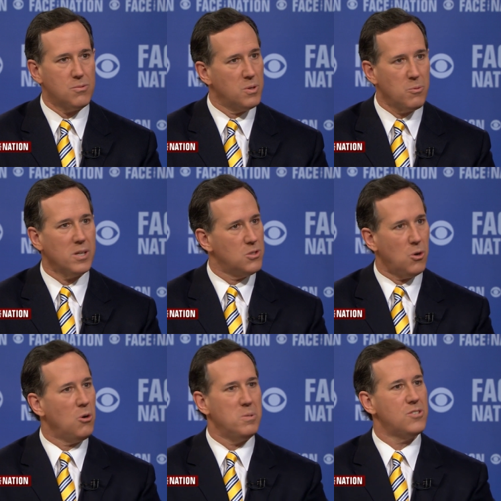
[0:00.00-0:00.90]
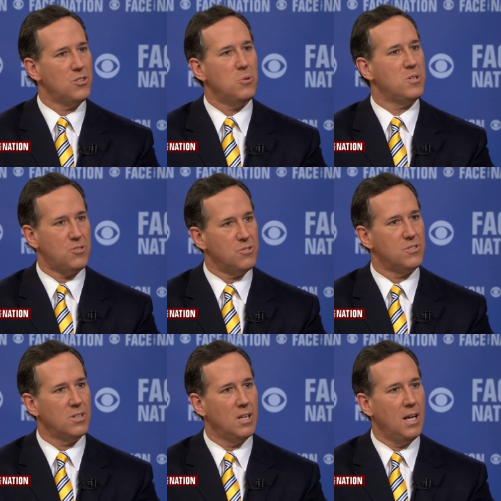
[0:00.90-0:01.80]
we run into a whole bunch of new
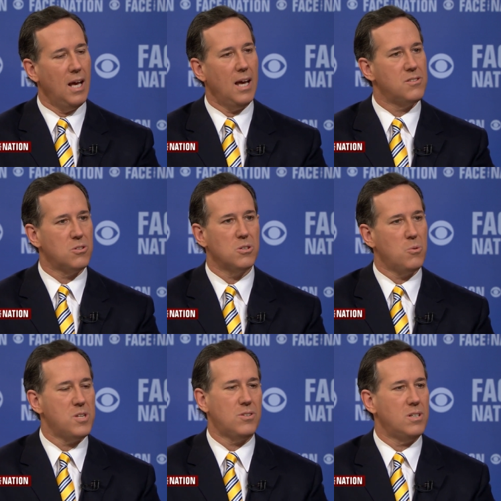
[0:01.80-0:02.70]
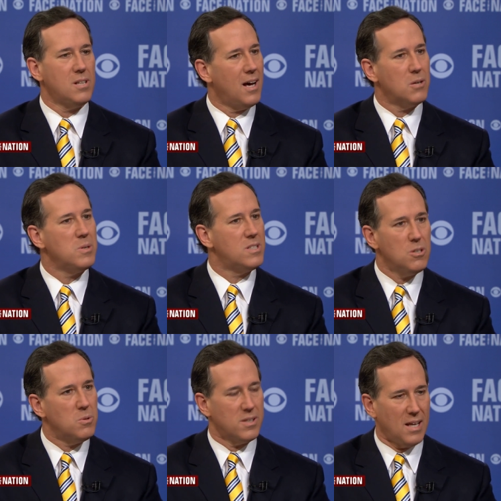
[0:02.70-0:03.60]
issues. And so the question is, how do we
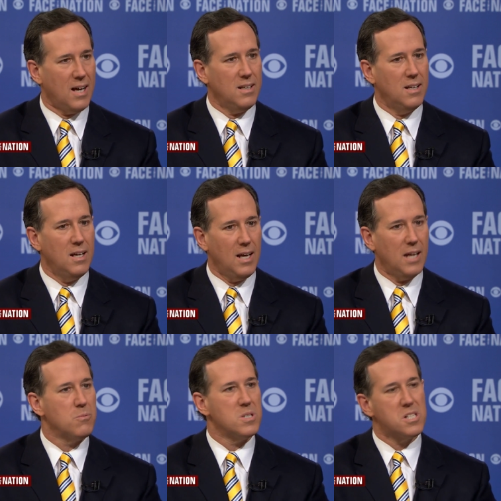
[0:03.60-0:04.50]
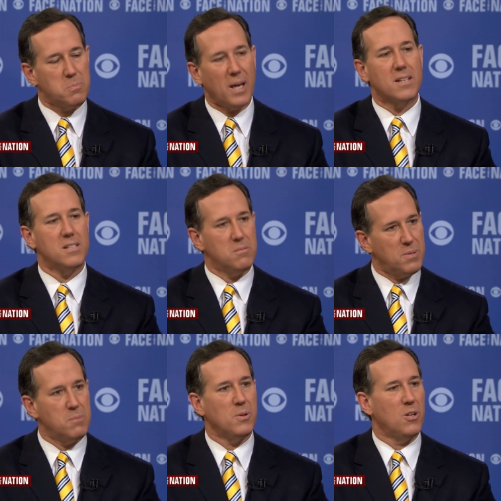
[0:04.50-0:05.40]
deal with that? And respecting
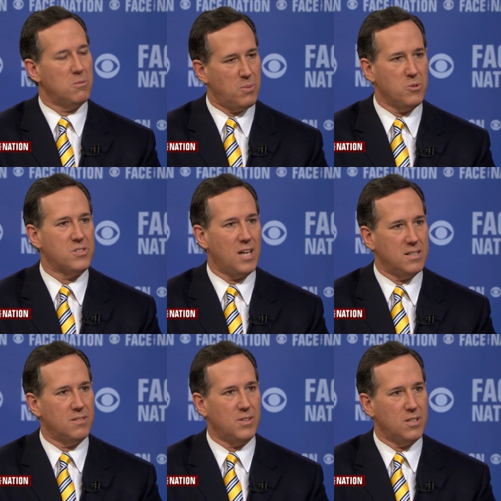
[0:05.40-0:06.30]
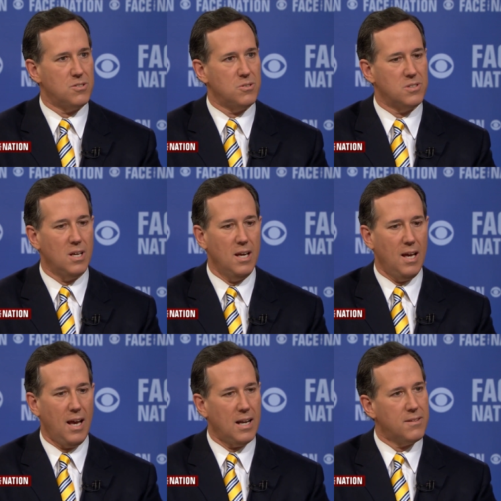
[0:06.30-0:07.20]
people on both sides of the issues.
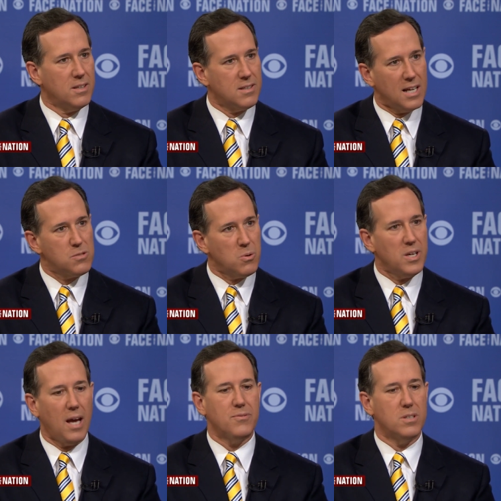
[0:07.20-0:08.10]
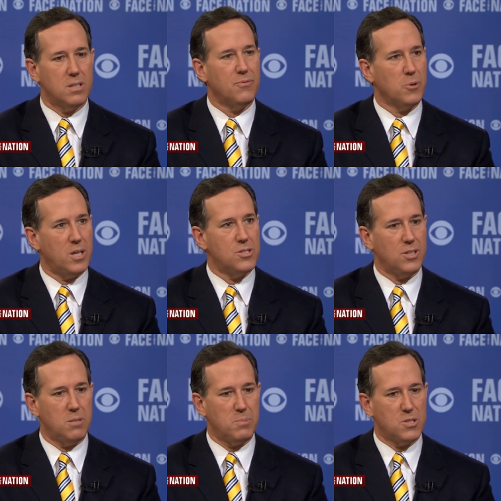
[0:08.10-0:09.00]
And I think that's where you have to
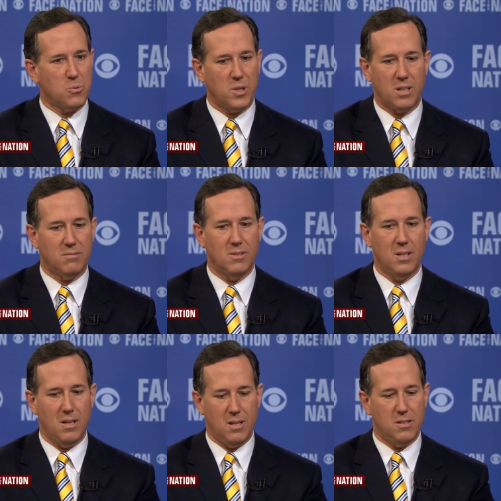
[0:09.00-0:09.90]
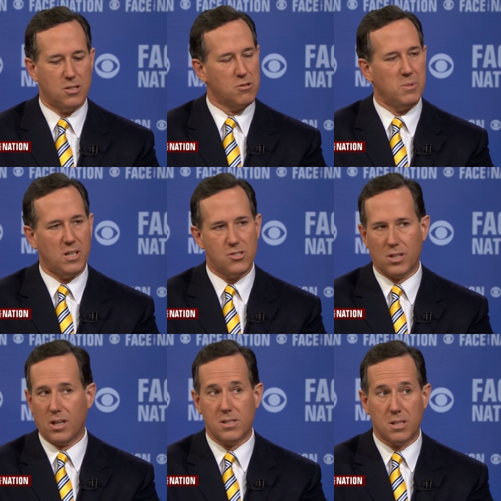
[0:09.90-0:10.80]
differentiate between discrimination
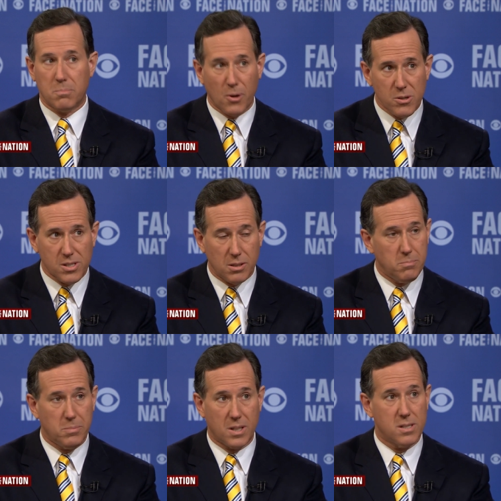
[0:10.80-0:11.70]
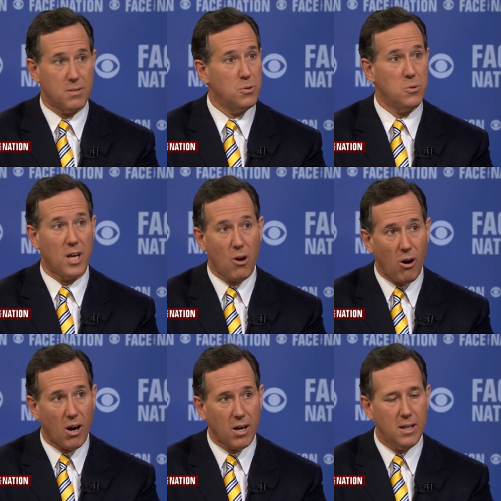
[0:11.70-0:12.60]
against the person because of who they
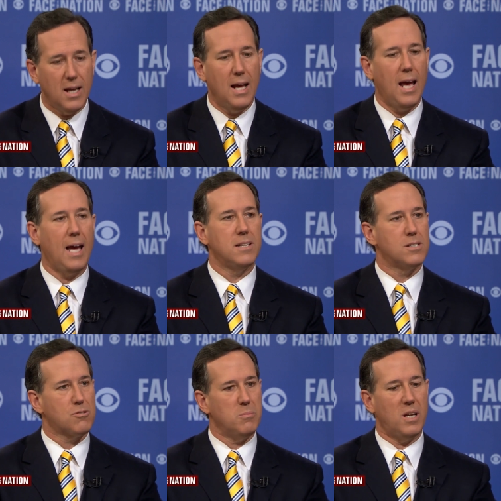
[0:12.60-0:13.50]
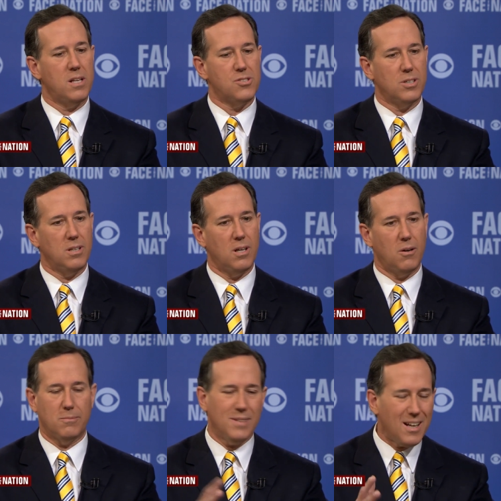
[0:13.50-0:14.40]
are, and discrimination,
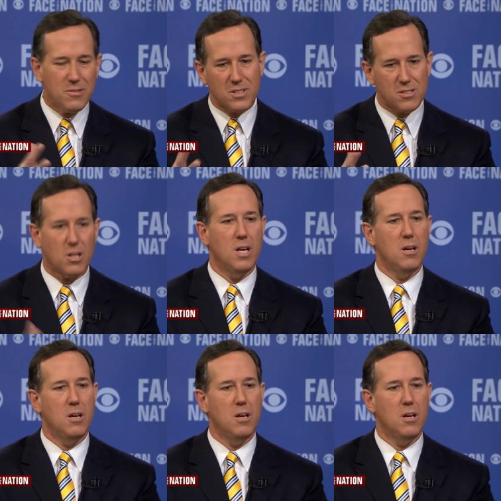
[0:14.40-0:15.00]
not even just